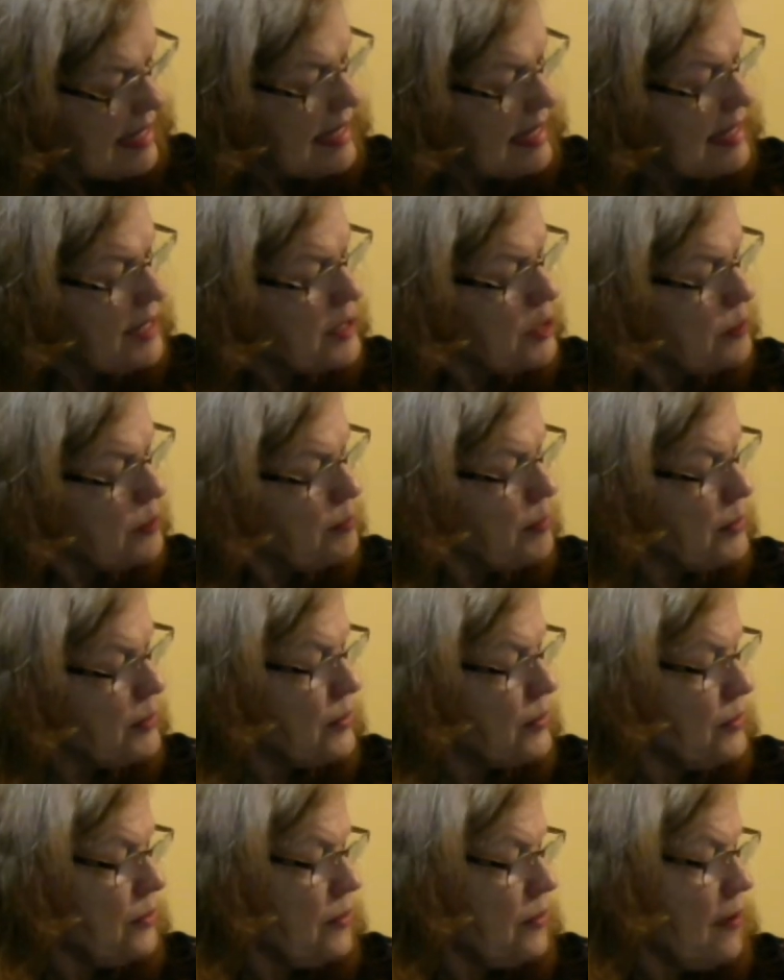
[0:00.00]
Little
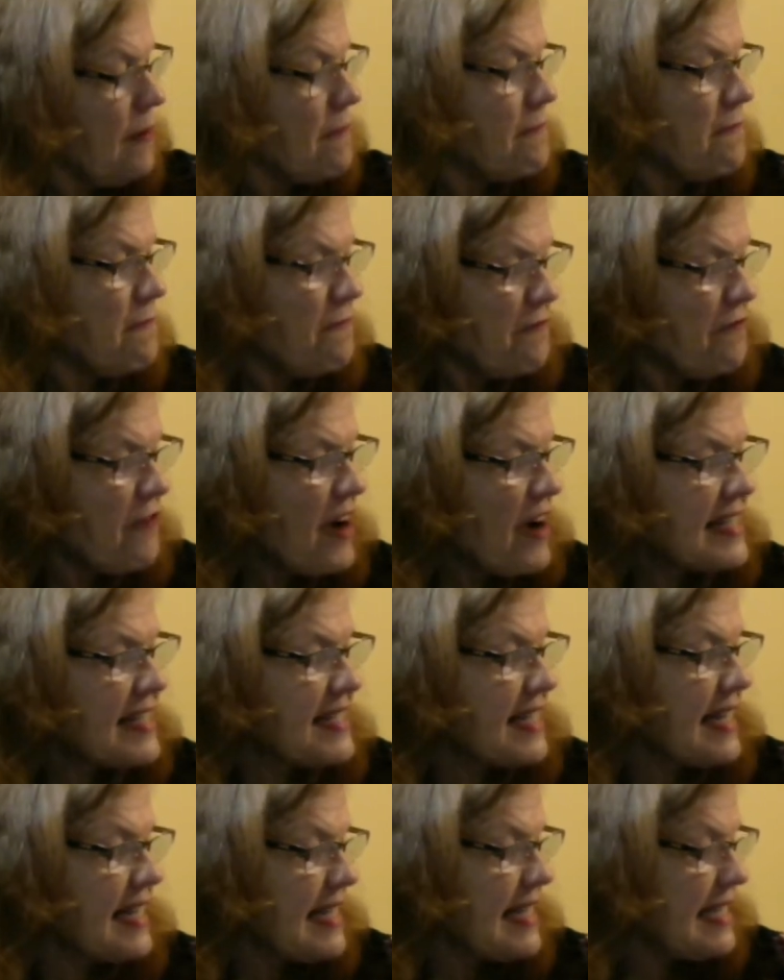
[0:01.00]
Blue
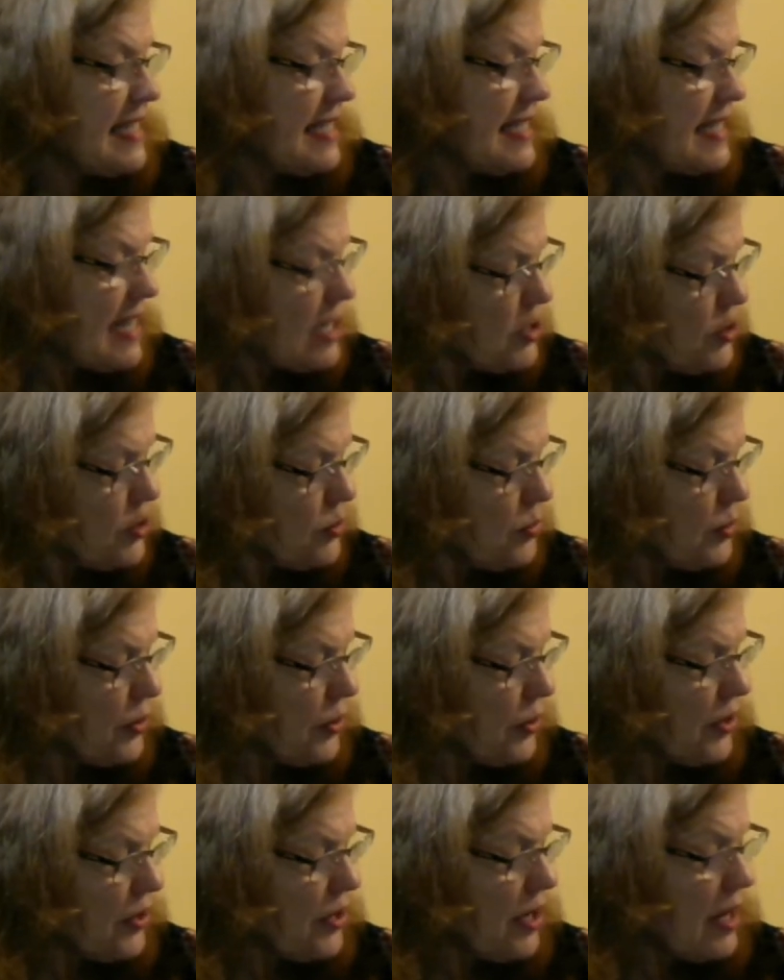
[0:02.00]
frantically set to
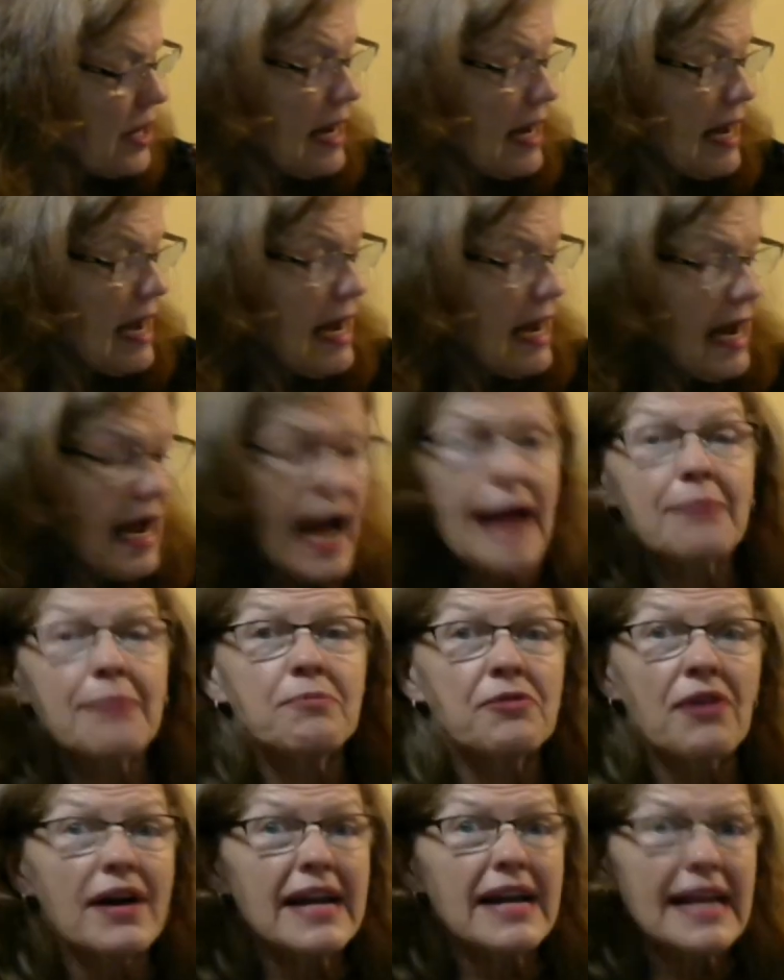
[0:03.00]
work.
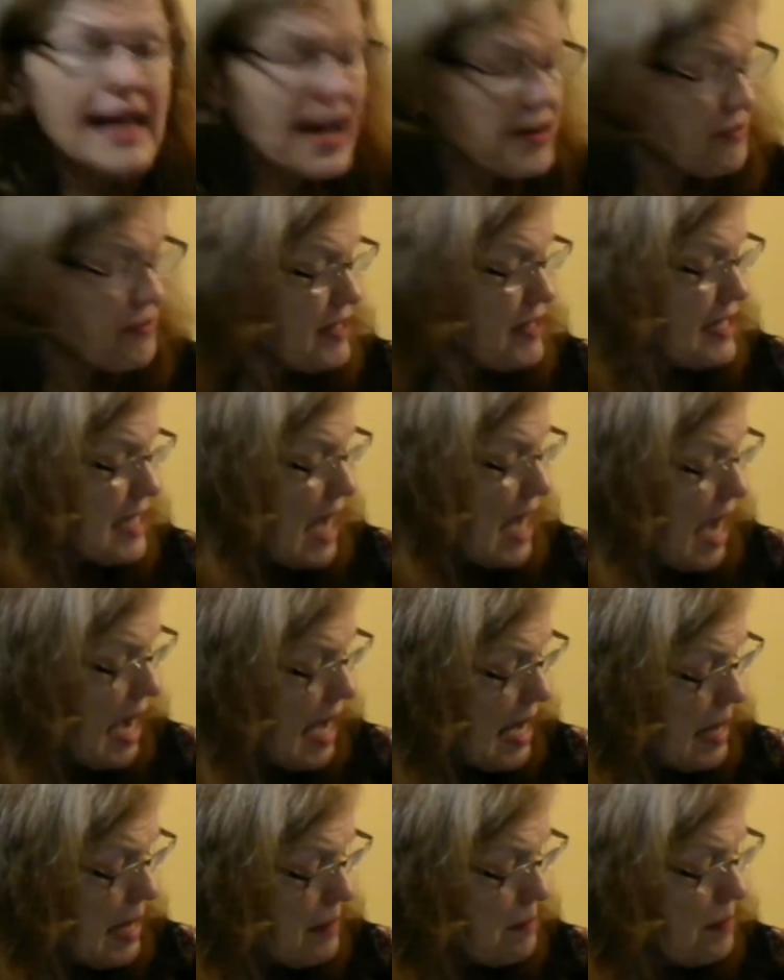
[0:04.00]
"I'm running out of
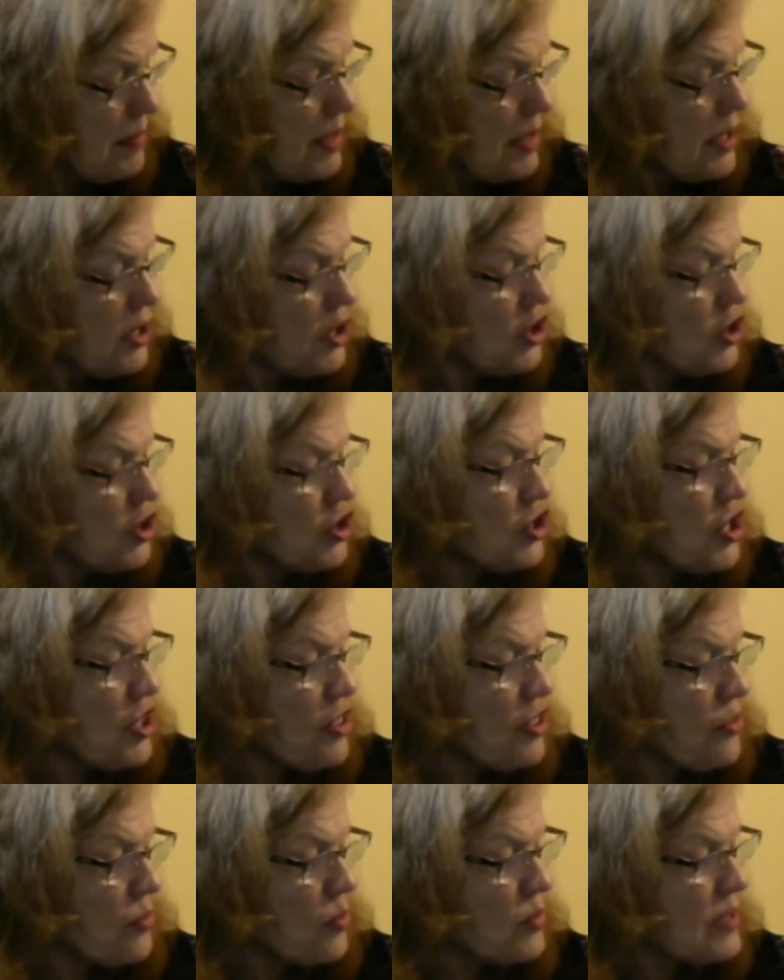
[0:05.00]
time," she
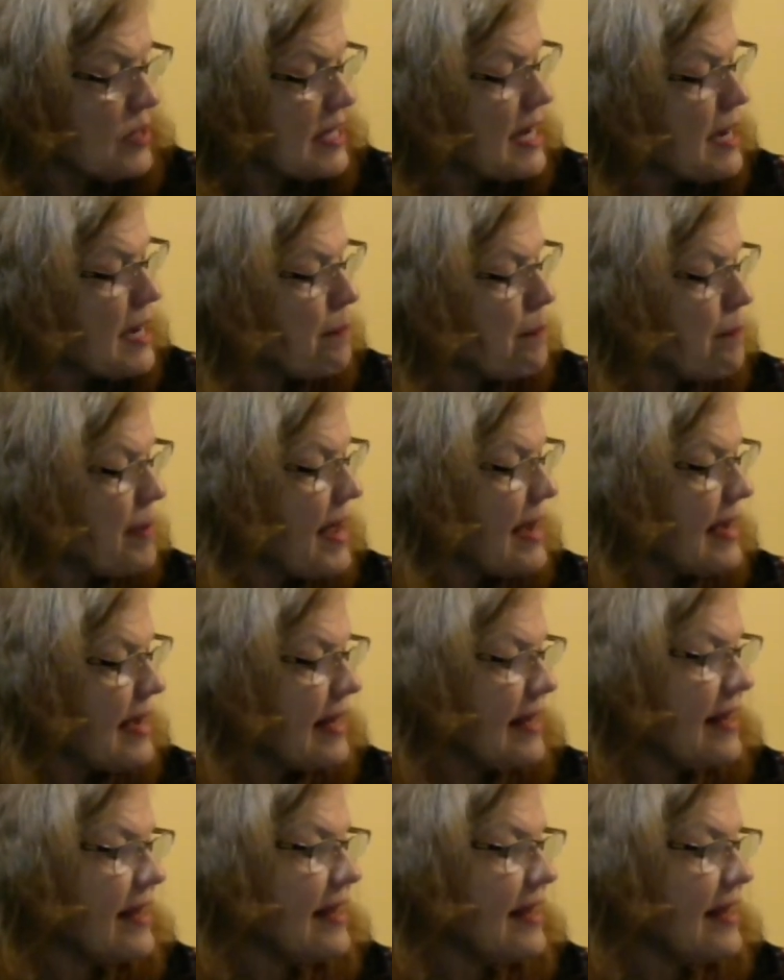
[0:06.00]
thought in a panic.